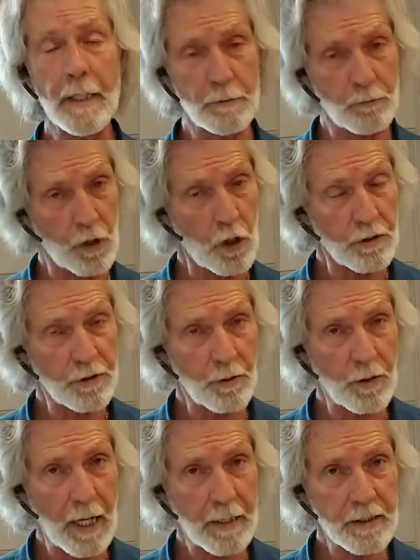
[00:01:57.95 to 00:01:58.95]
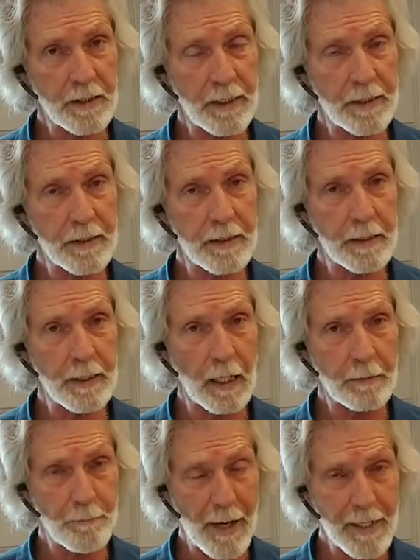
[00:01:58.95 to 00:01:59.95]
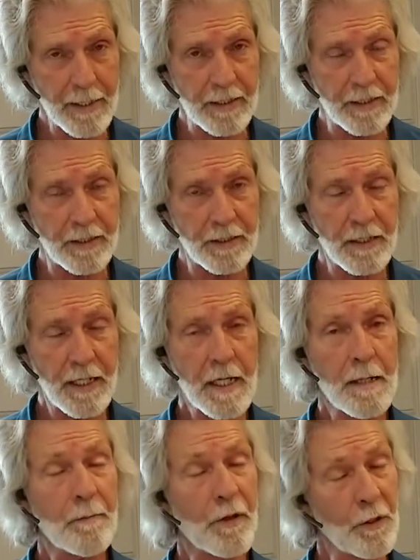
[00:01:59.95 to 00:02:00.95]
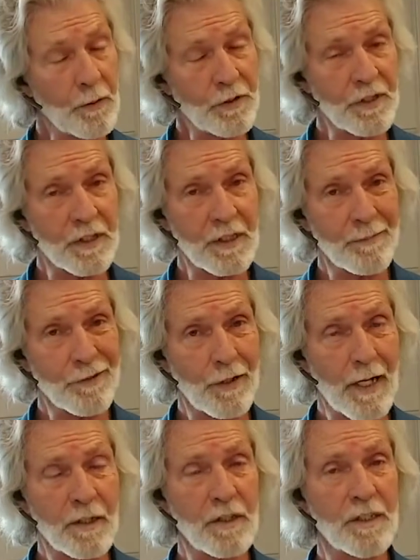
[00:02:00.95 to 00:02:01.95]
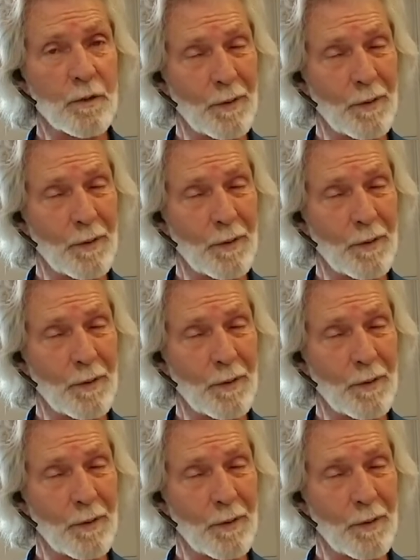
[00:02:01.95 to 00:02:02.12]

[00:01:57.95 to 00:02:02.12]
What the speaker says: It will also oxidize the manganese, but those systems are actually